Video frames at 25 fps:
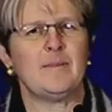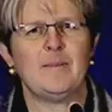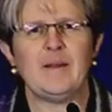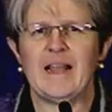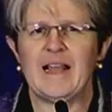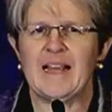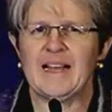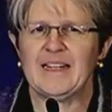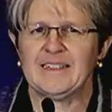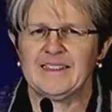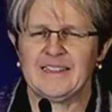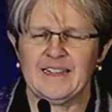
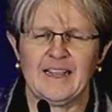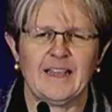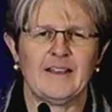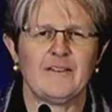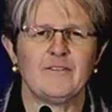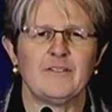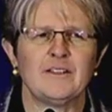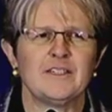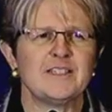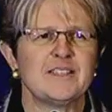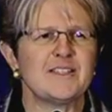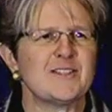band
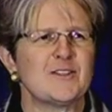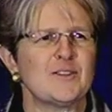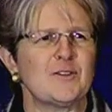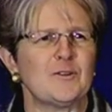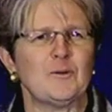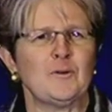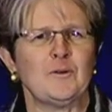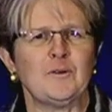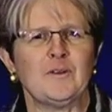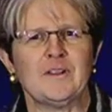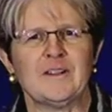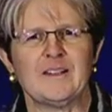gave us
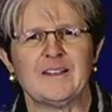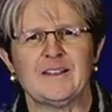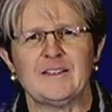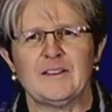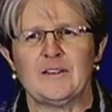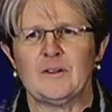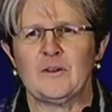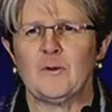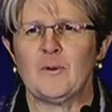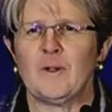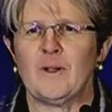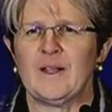through the,
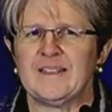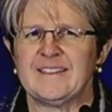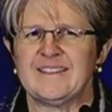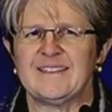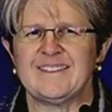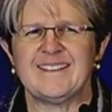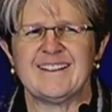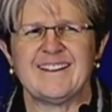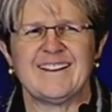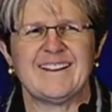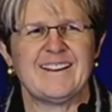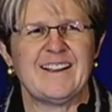the
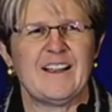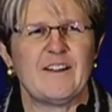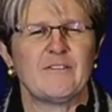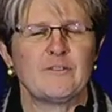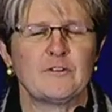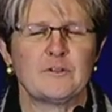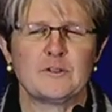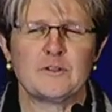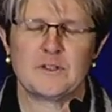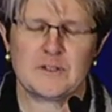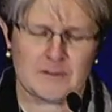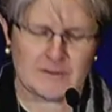great uh,
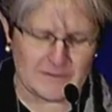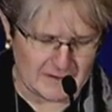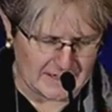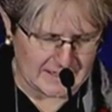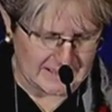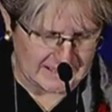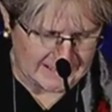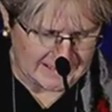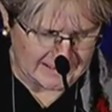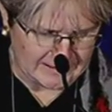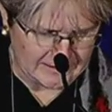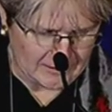efforts of
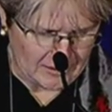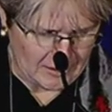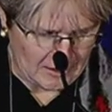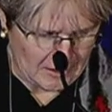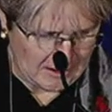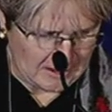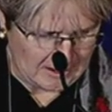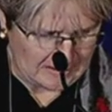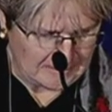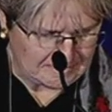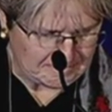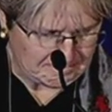Eileen
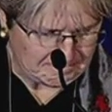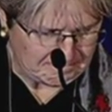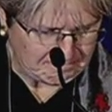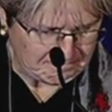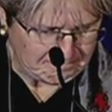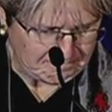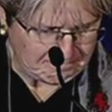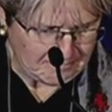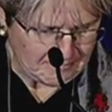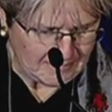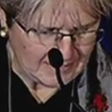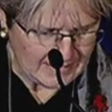Law,
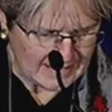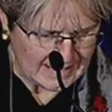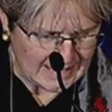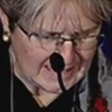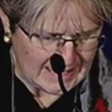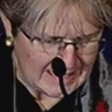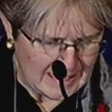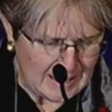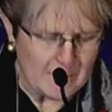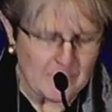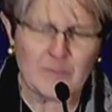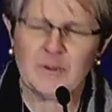
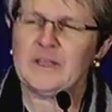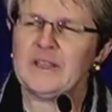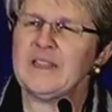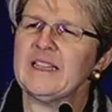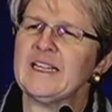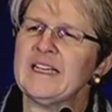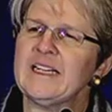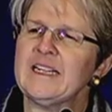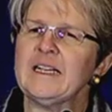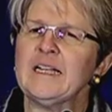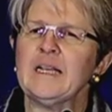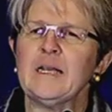but
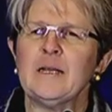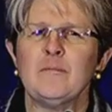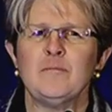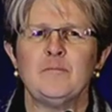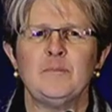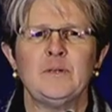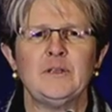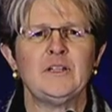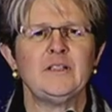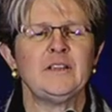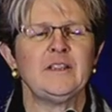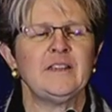then
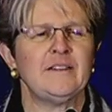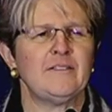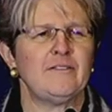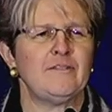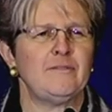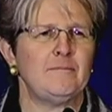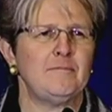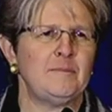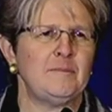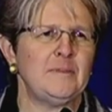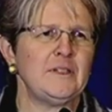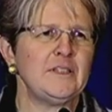build the
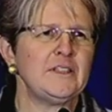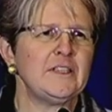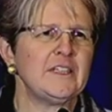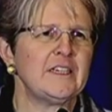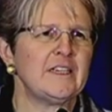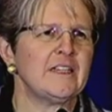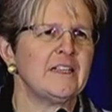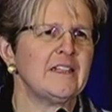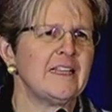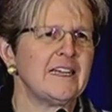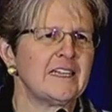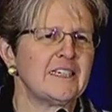build the
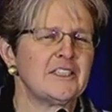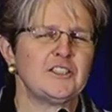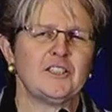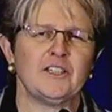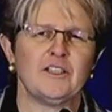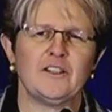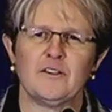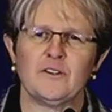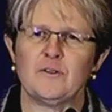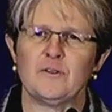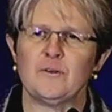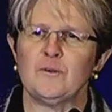
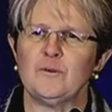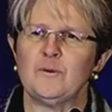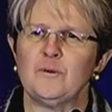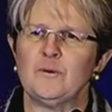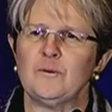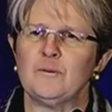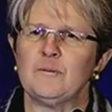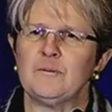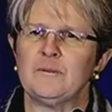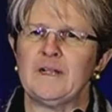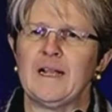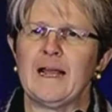collection
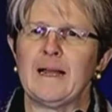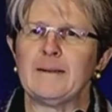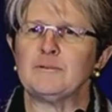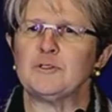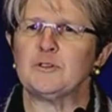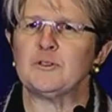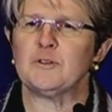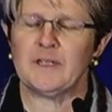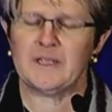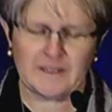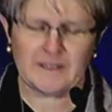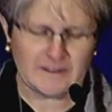through
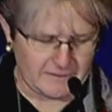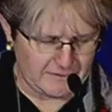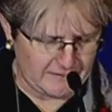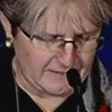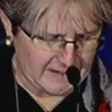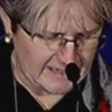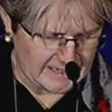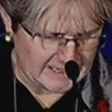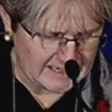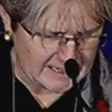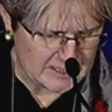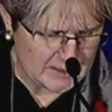capturing the
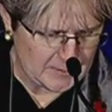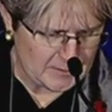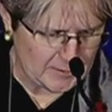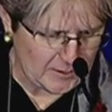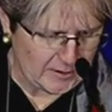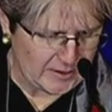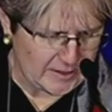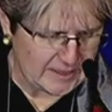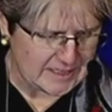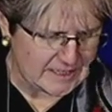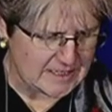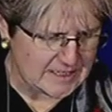fan
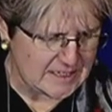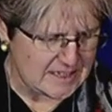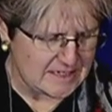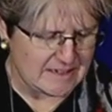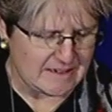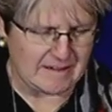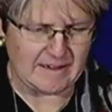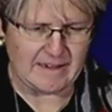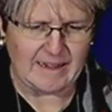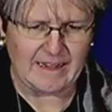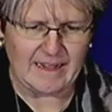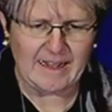experience.